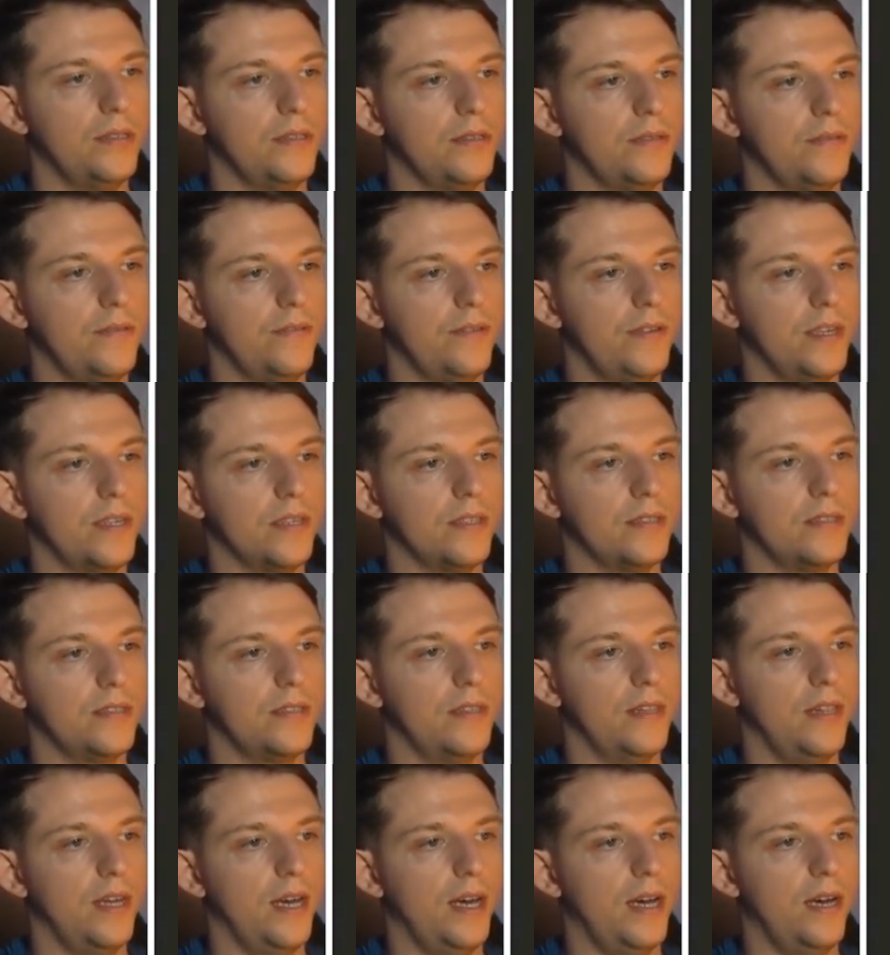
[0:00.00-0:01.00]
fix
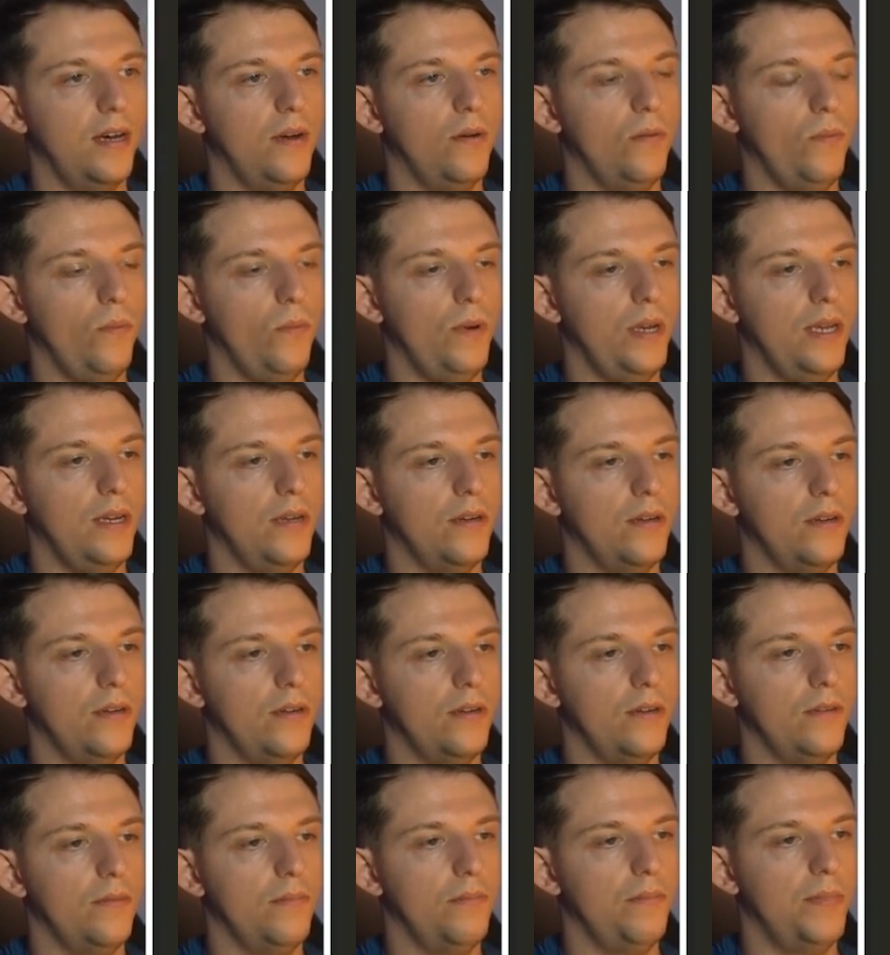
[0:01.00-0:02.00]
that
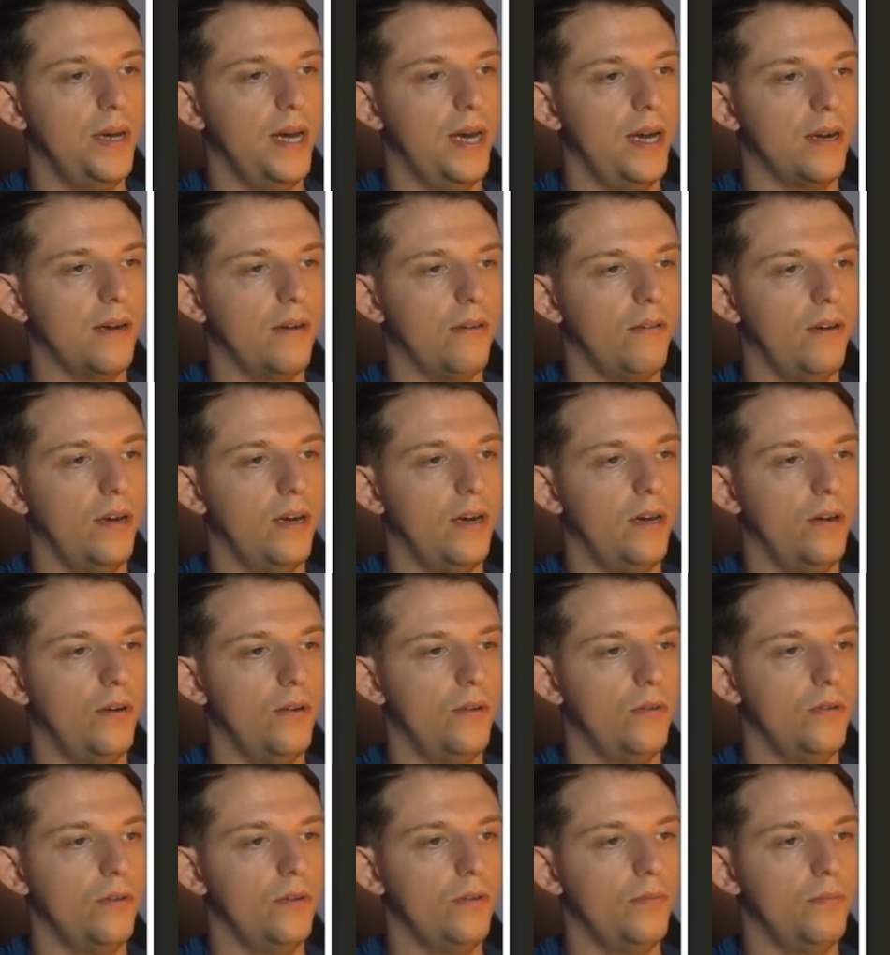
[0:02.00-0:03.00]
weird
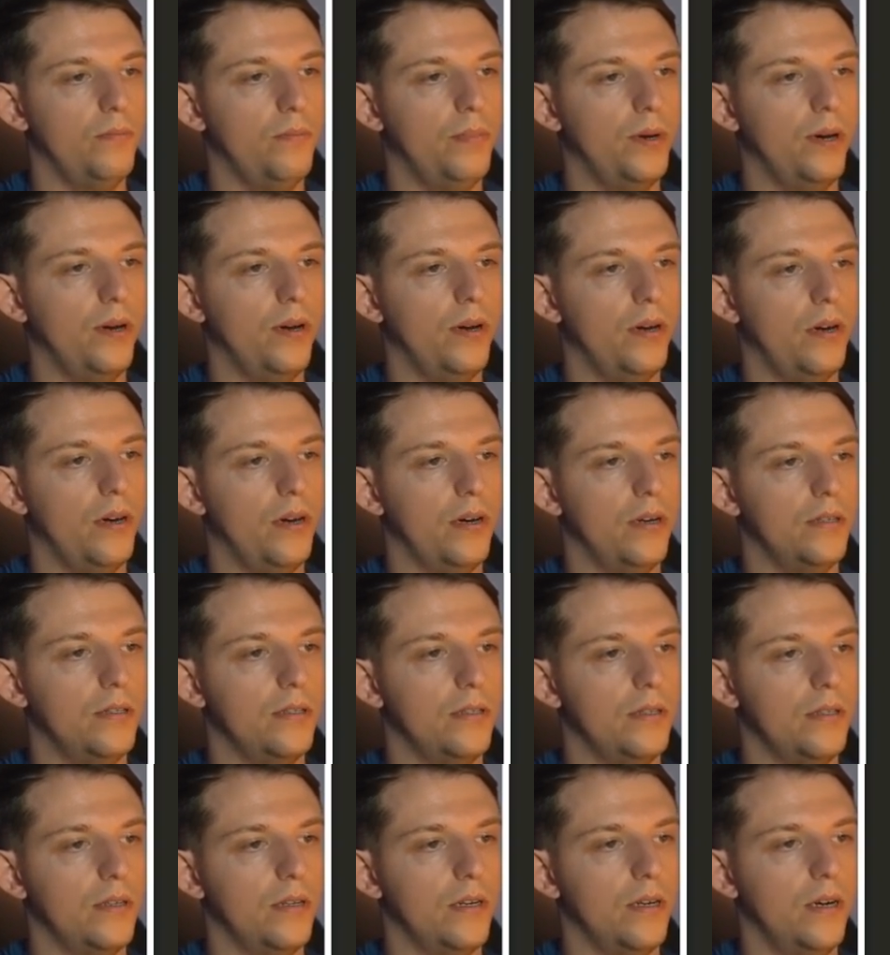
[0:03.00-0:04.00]
background
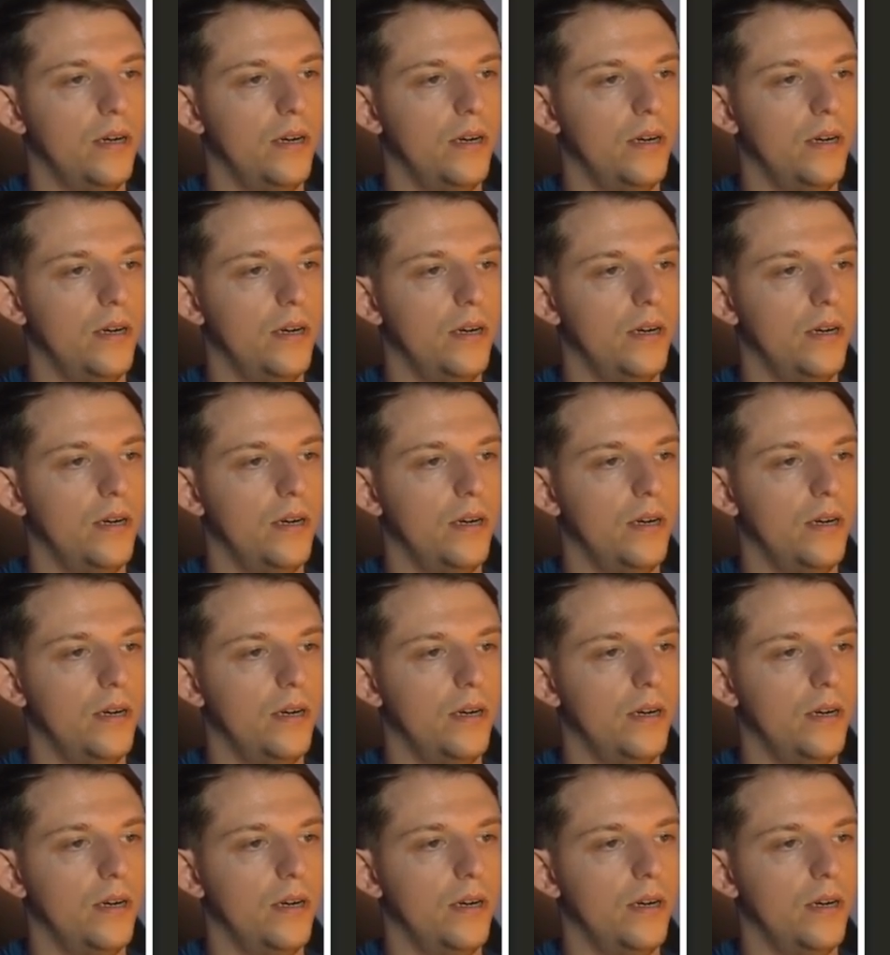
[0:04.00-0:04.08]
bar.